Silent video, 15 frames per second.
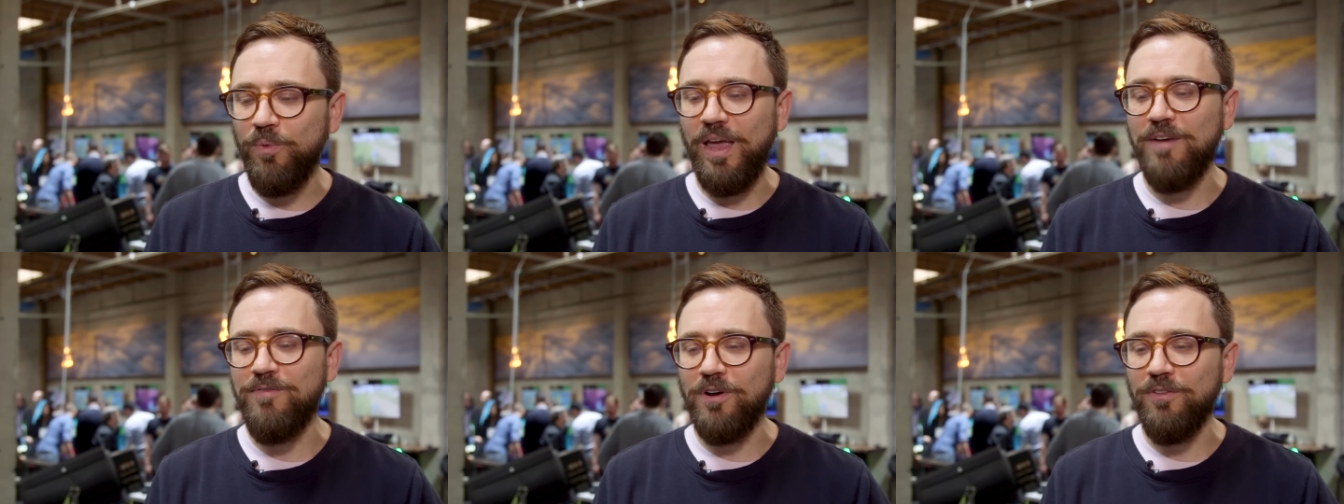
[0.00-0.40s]

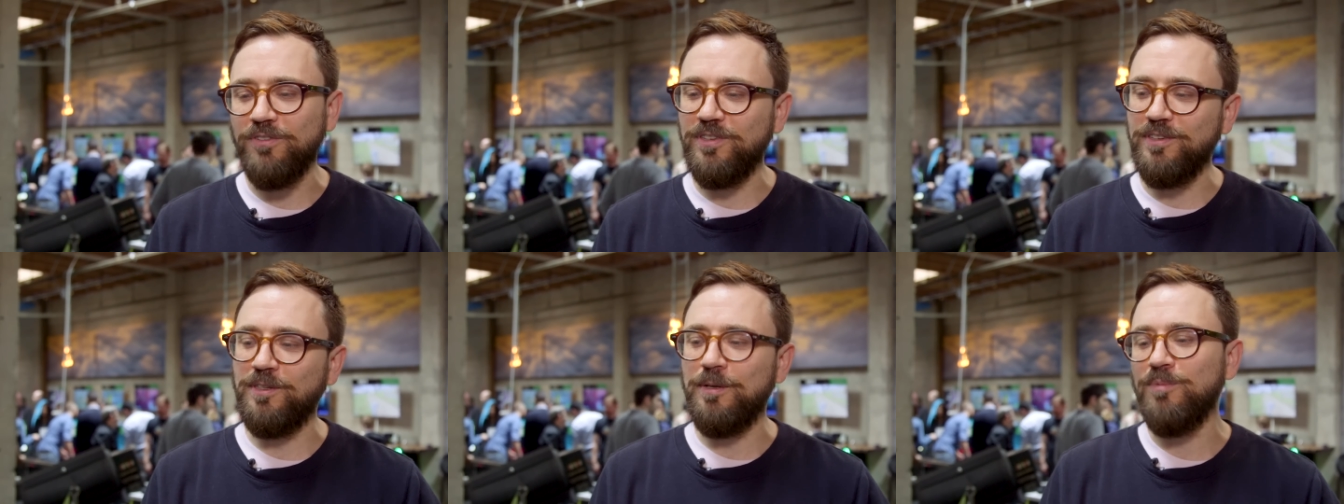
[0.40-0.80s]
we have all the
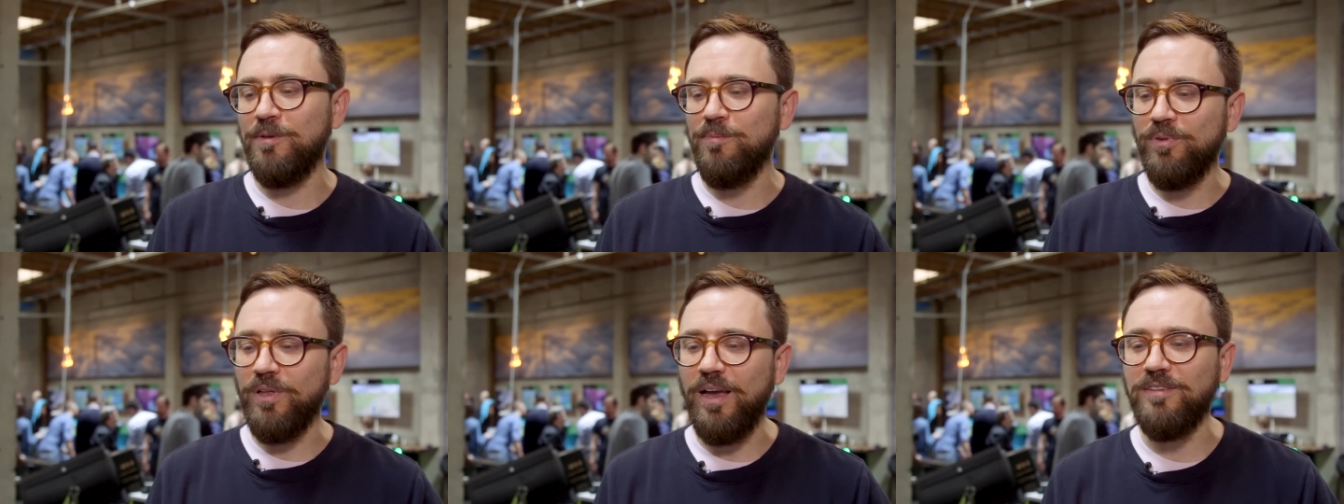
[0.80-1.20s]
systems
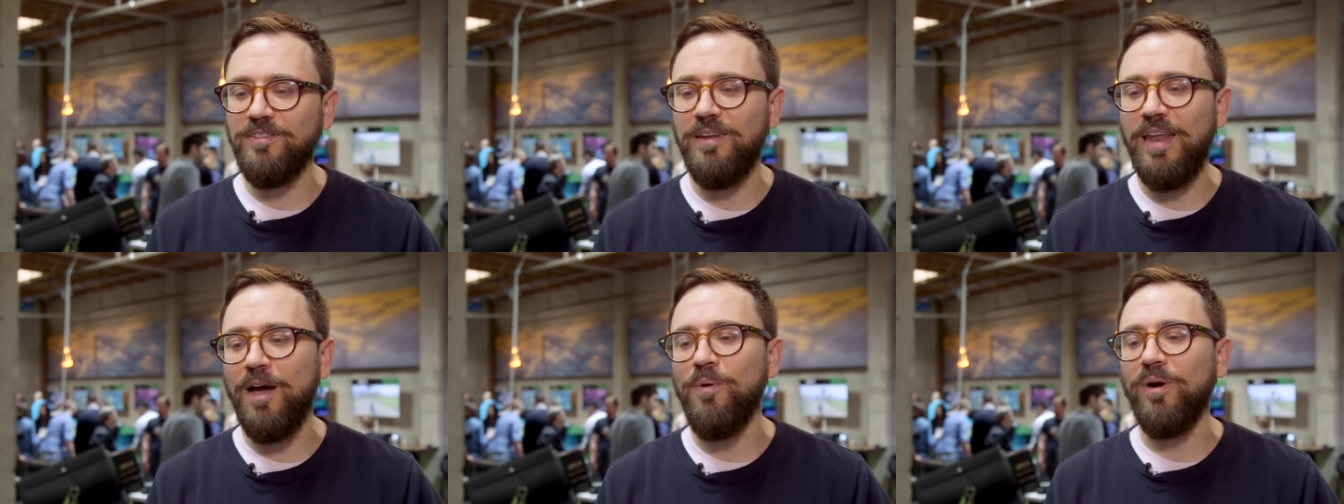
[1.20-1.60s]
in
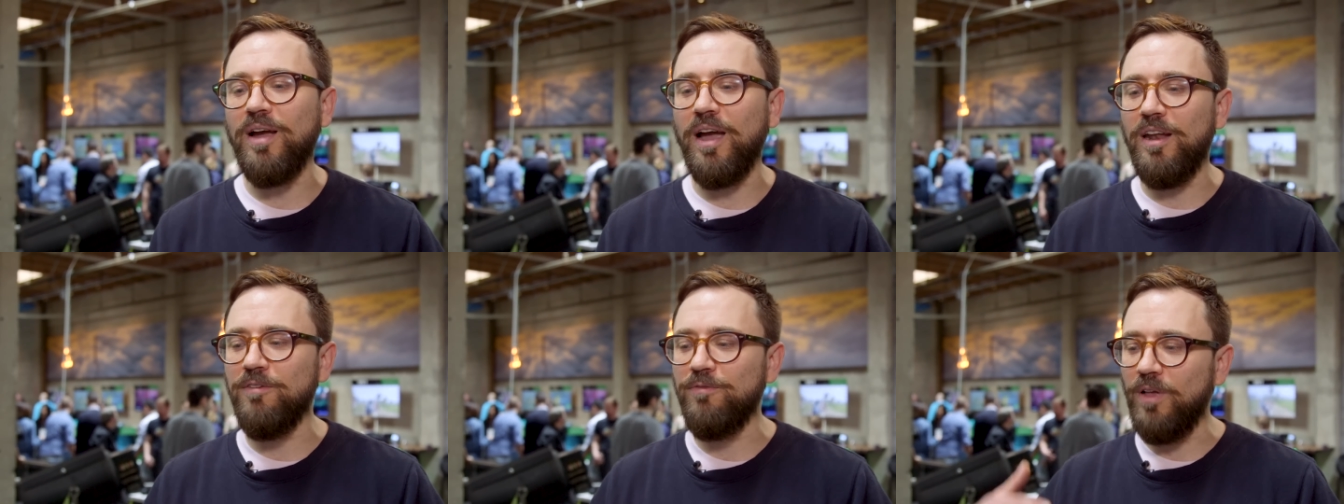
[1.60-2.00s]
place, and now we're
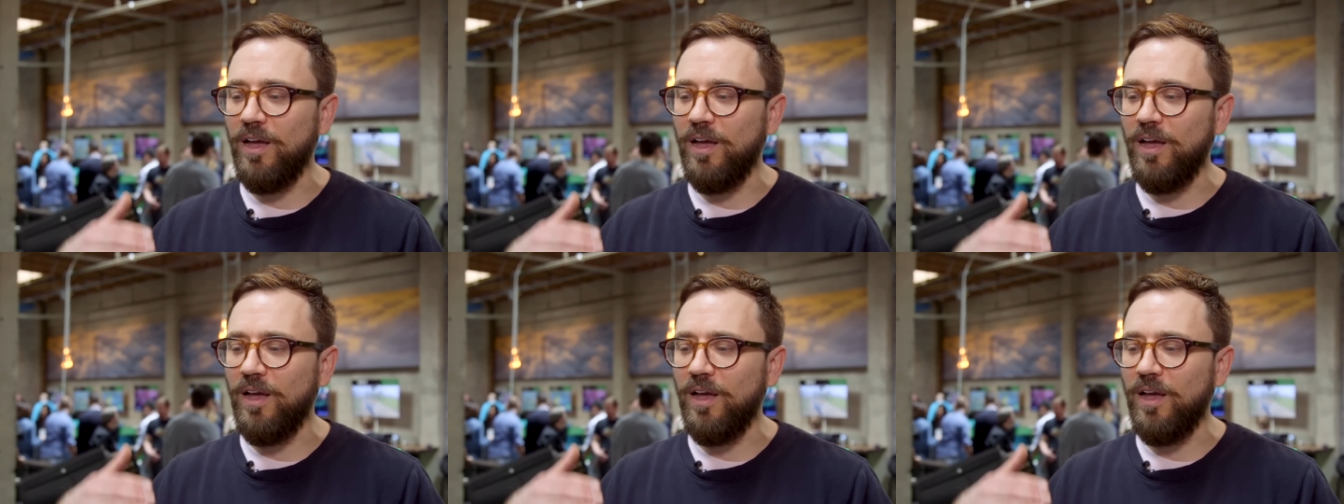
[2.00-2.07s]
kind of